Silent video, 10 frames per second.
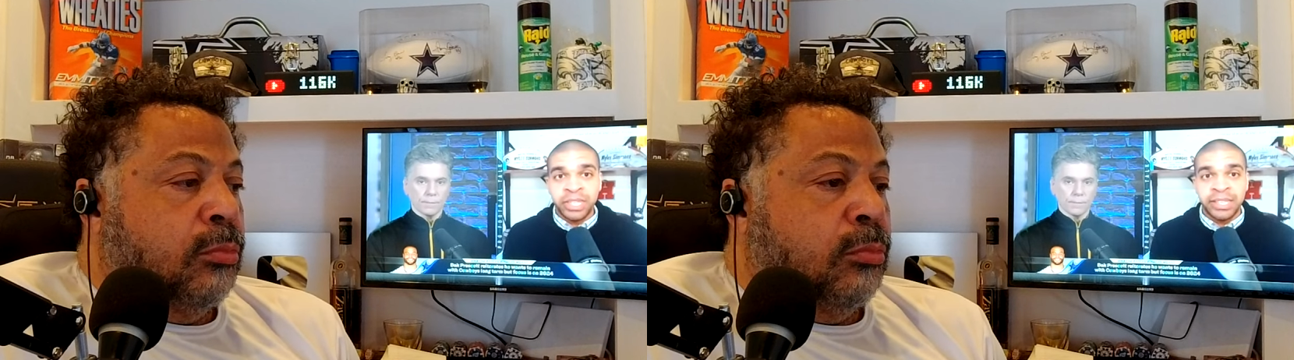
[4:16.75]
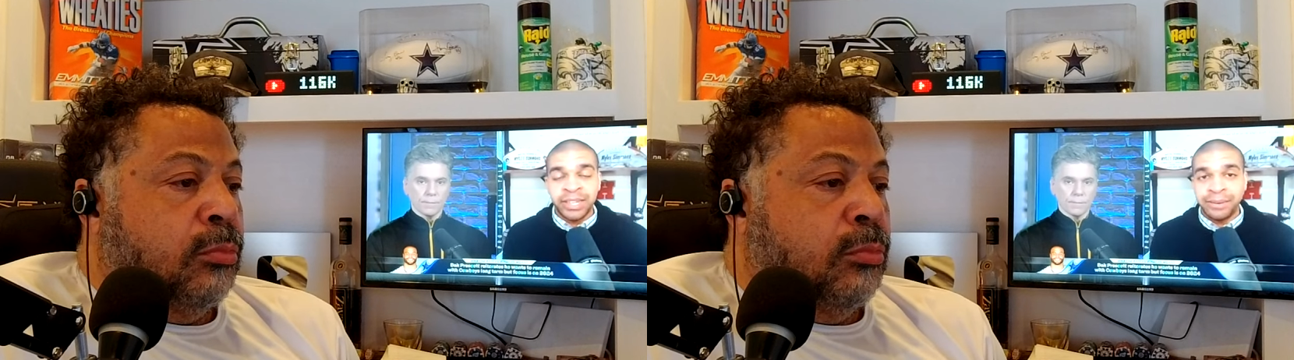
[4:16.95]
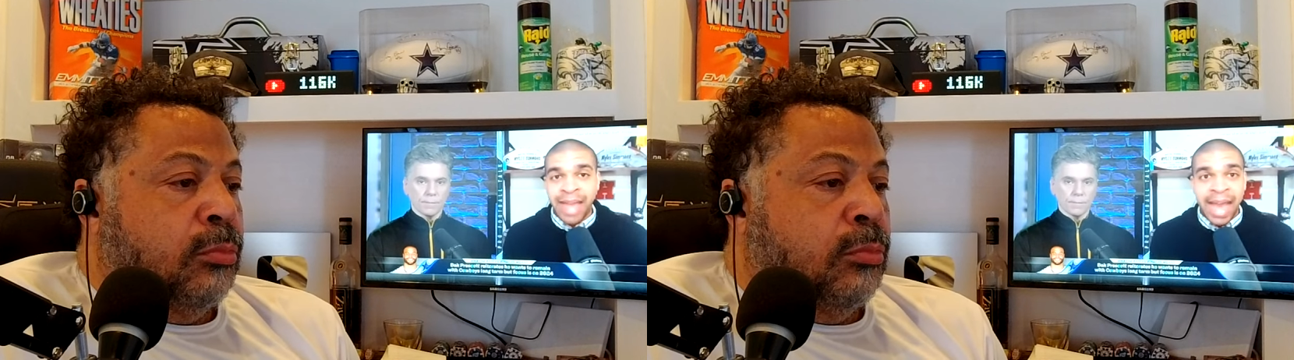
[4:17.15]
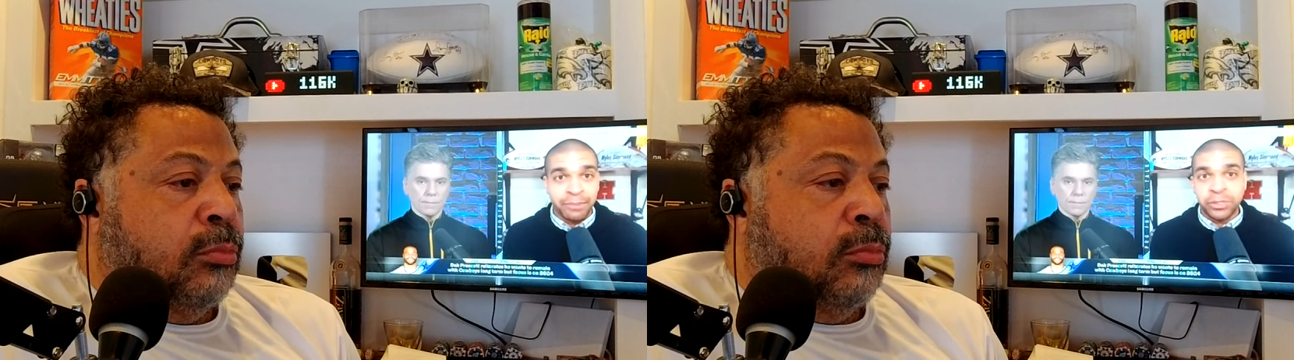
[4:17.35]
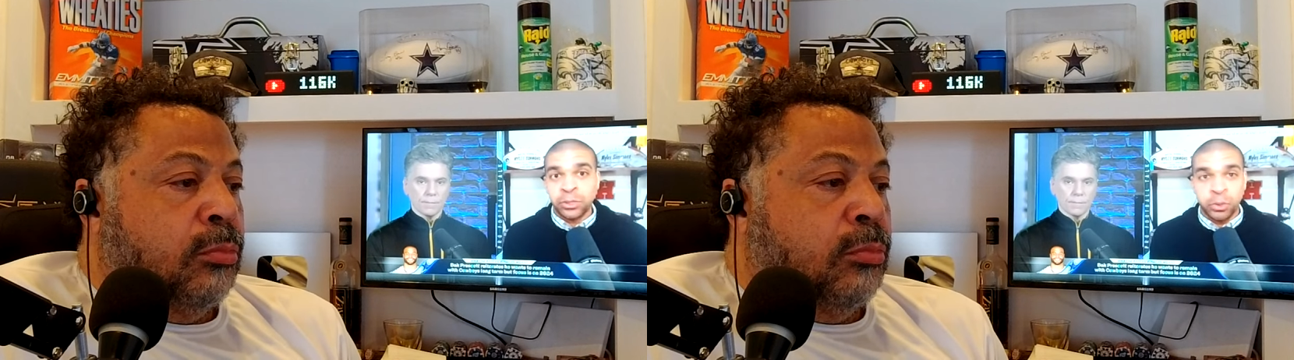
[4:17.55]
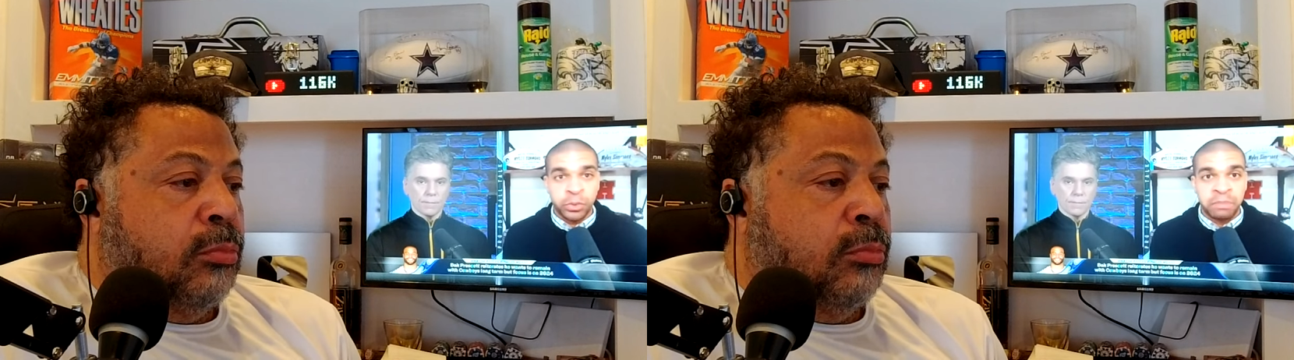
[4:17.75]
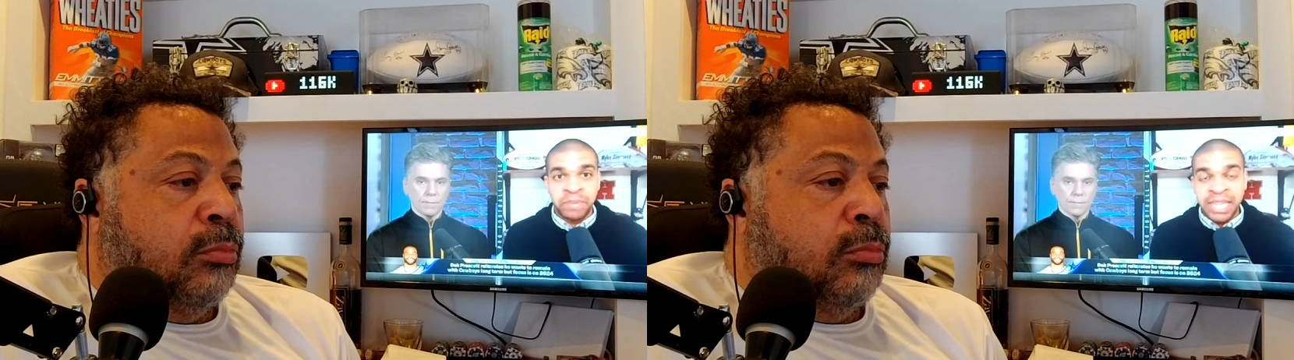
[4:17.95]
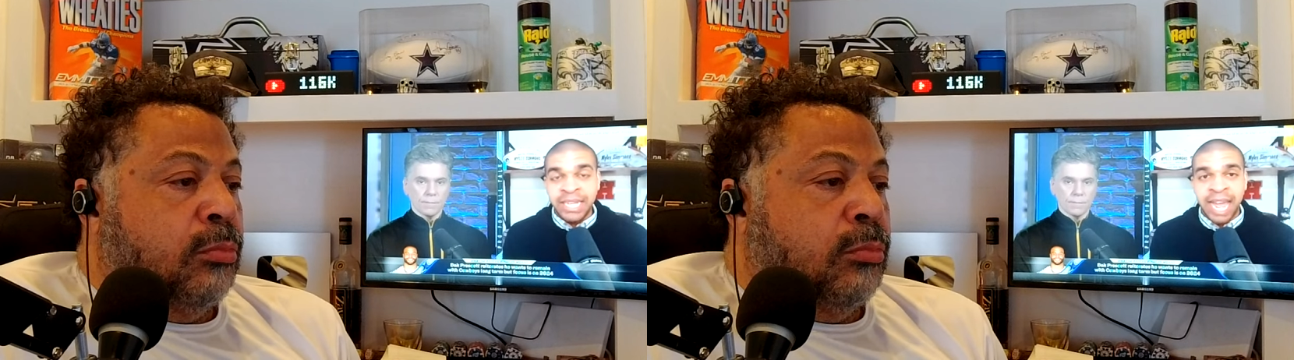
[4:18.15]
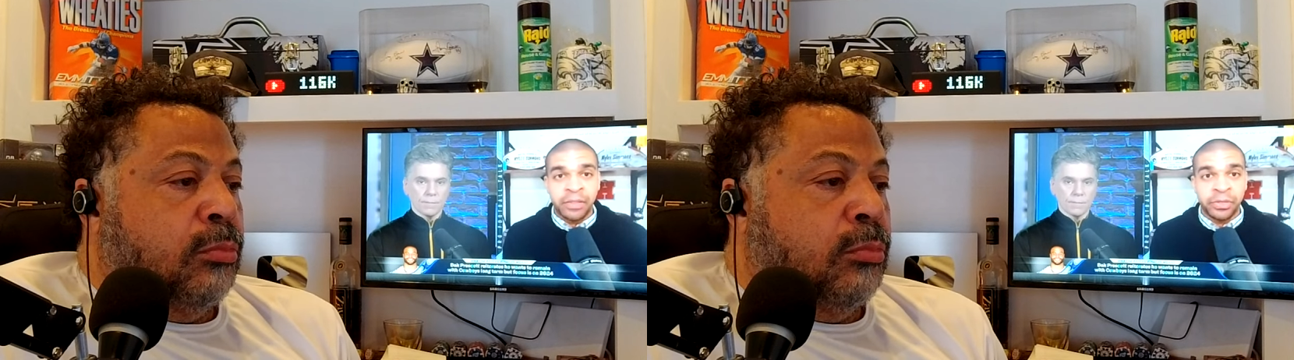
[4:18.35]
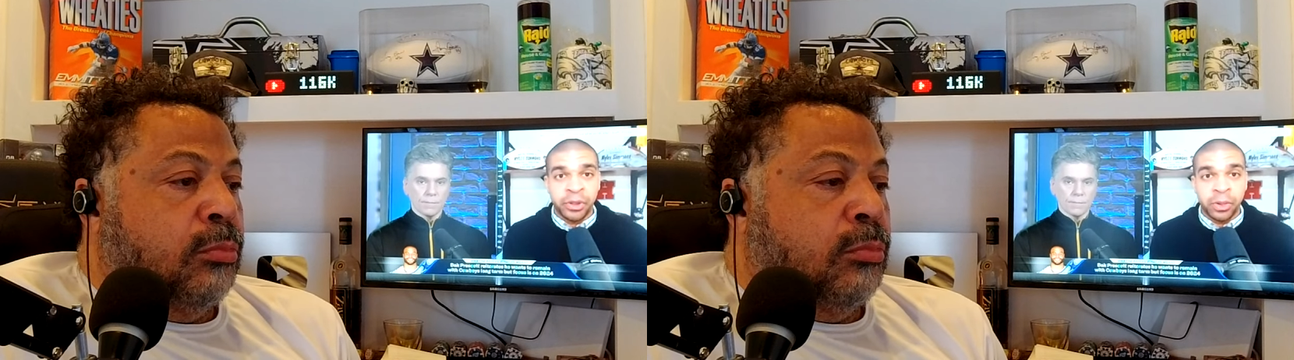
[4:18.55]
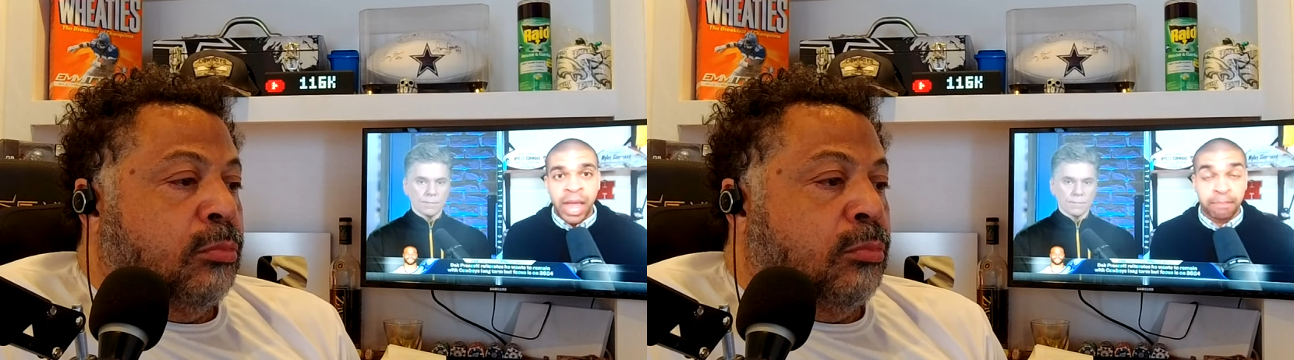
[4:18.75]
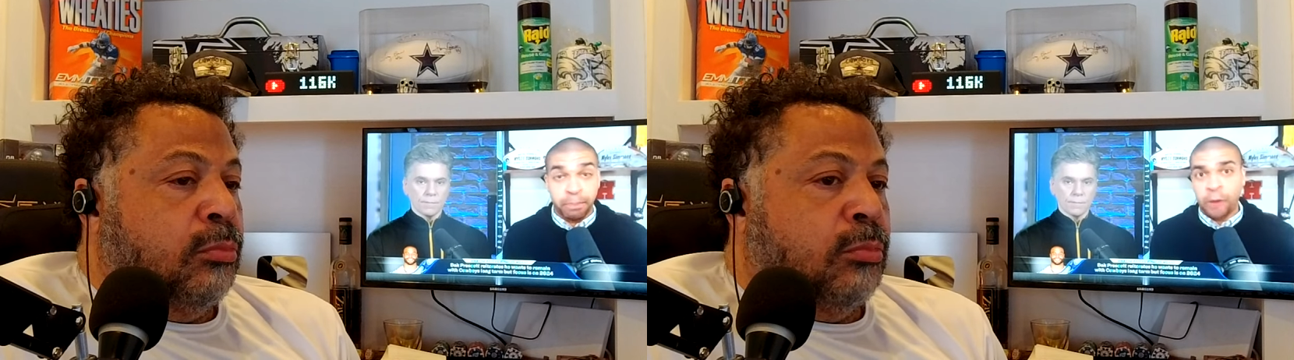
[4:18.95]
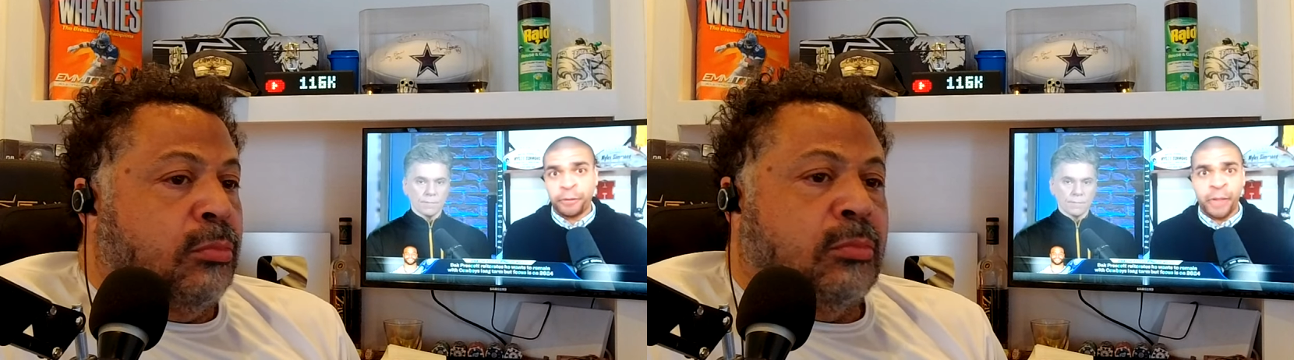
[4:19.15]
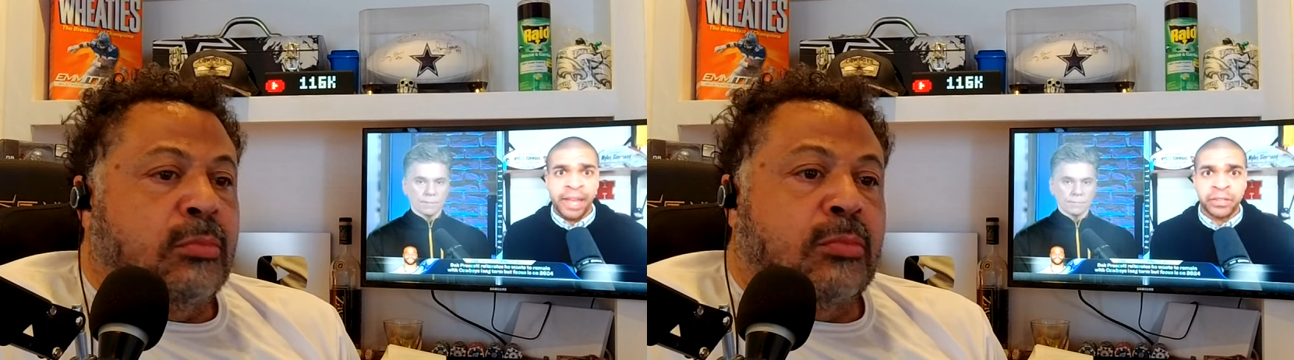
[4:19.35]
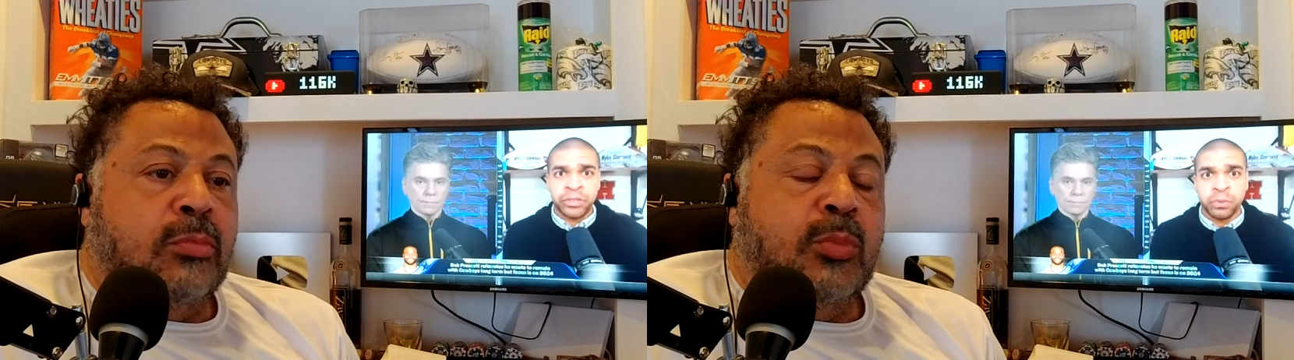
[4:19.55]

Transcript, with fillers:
Speaker 1: absolutely peed down their leg, both legs, really.